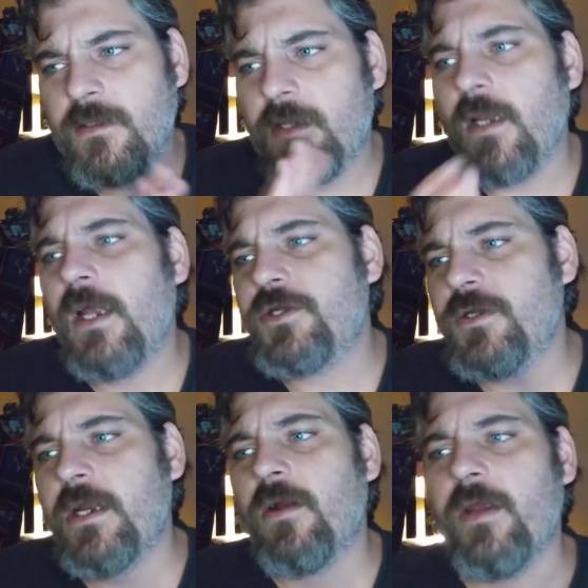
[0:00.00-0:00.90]
the
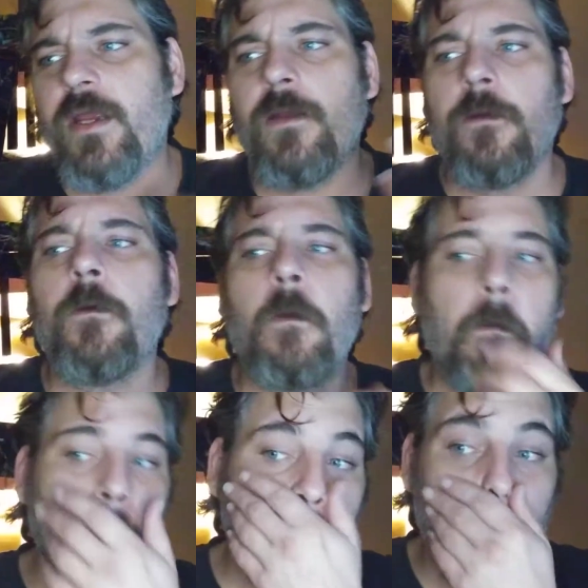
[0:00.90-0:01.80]
legendary
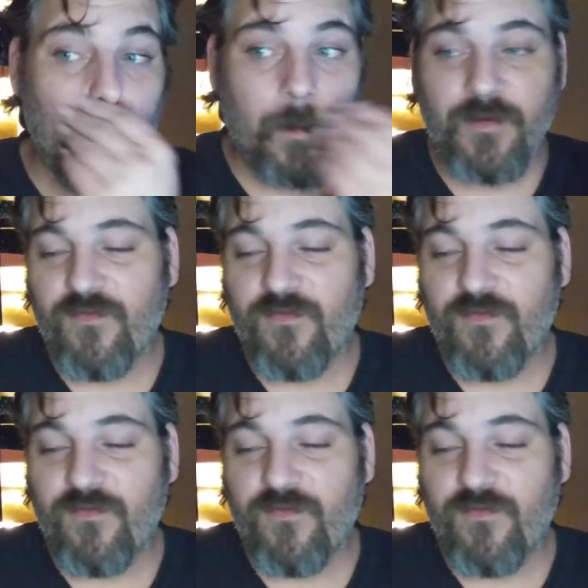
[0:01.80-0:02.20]
Grimm's